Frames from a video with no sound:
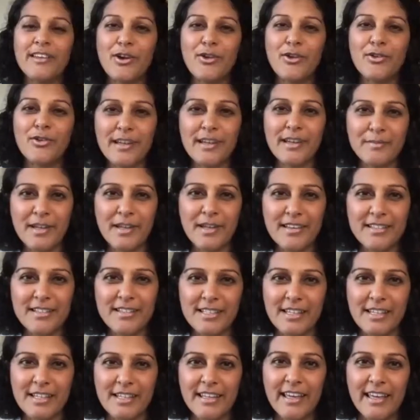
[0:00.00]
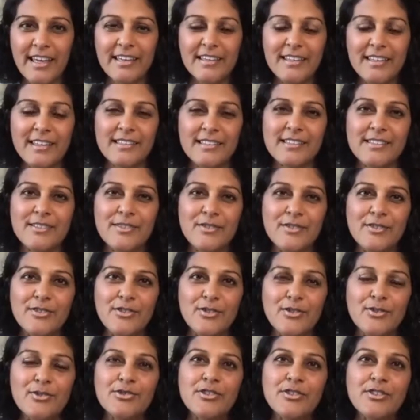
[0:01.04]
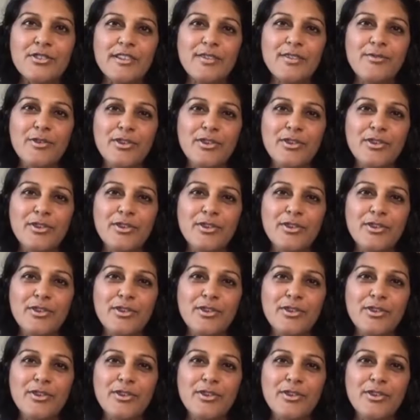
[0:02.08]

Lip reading: that I'm not done yet is usually